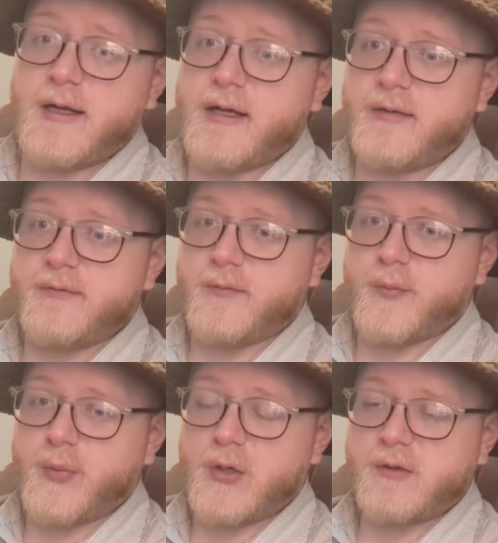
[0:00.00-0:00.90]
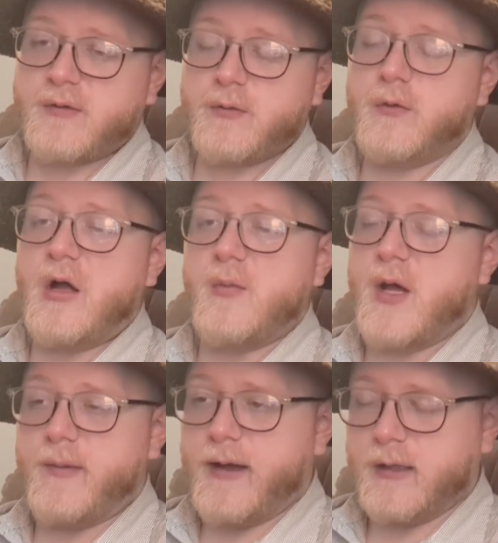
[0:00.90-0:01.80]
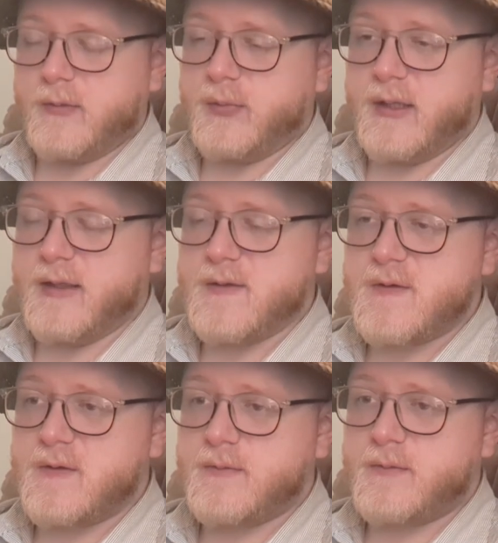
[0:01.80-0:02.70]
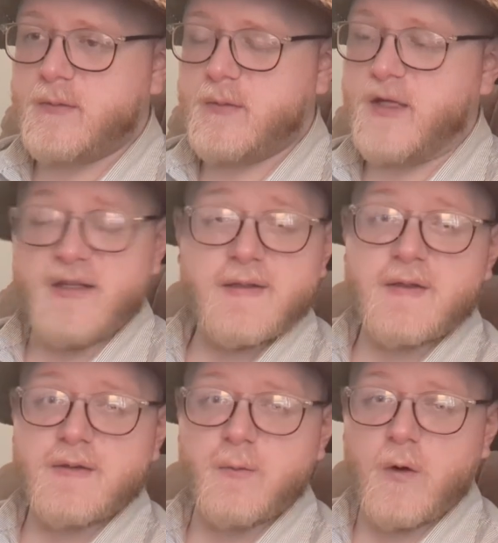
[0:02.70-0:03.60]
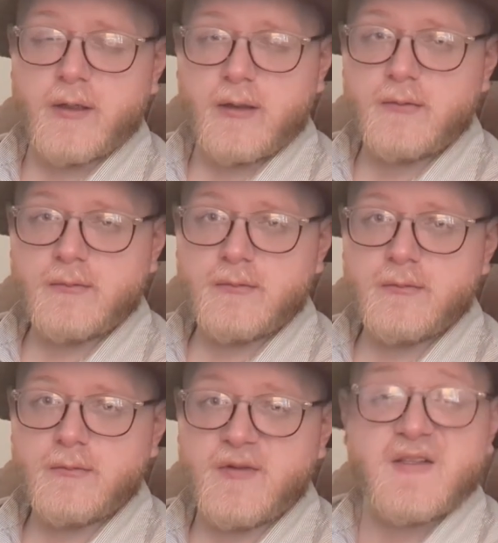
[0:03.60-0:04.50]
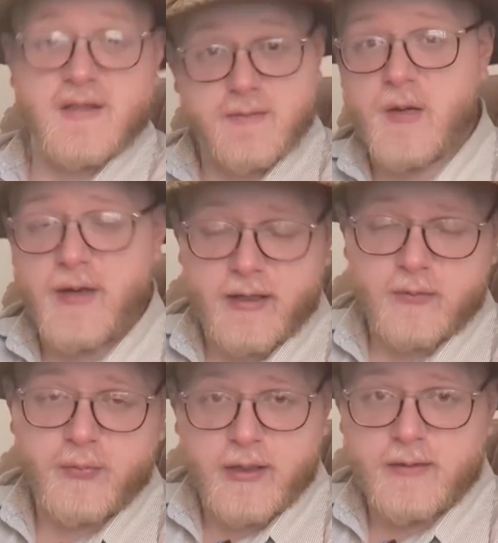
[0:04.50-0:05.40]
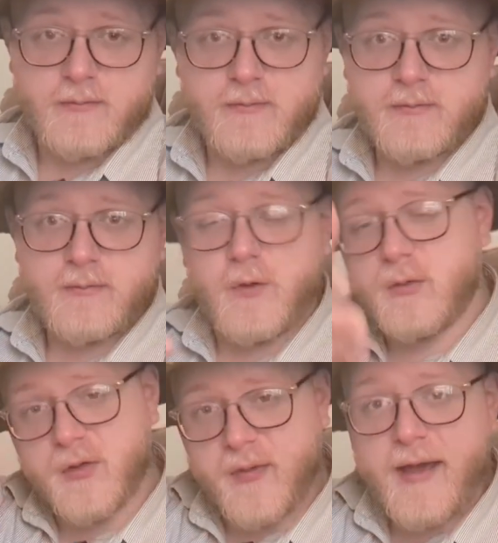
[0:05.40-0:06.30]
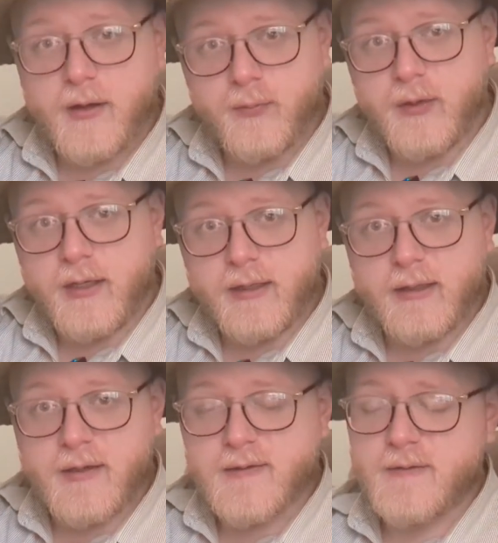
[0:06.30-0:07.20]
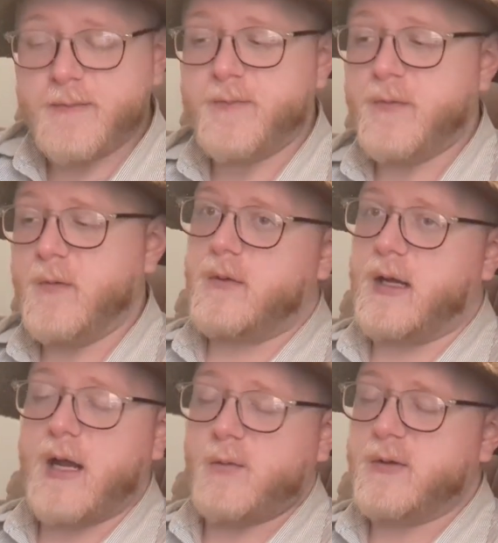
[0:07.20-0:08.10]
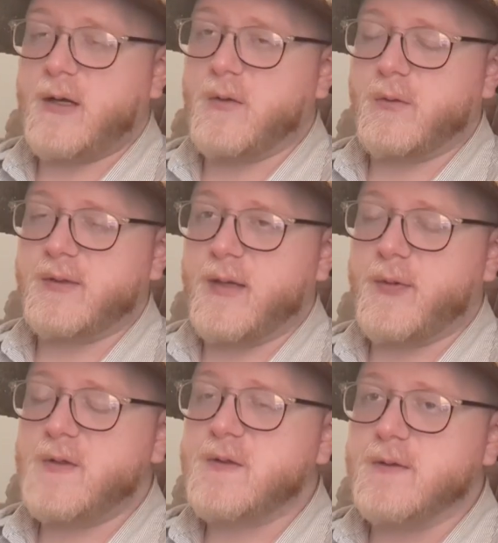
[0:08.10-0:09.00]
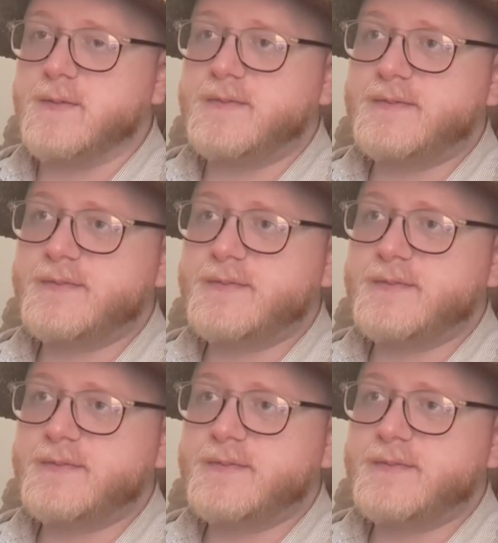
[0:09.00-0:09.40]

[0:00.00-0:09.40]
I've burnt through all my backup plans, and this isn't working. This is my backup plan. Welcome to the backup plan, I guess. And I would not work with that person.